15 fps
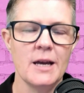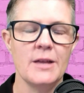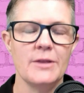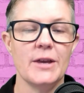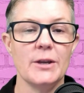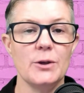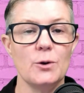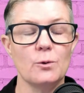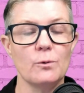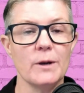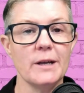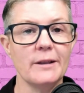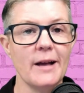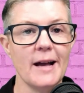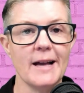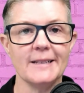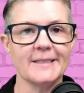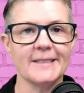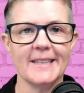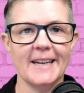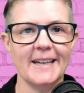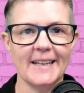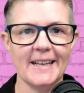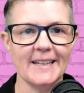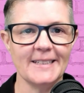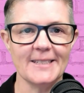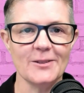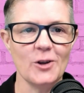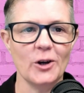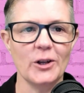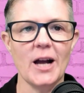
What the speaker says: then you'll realize that it's not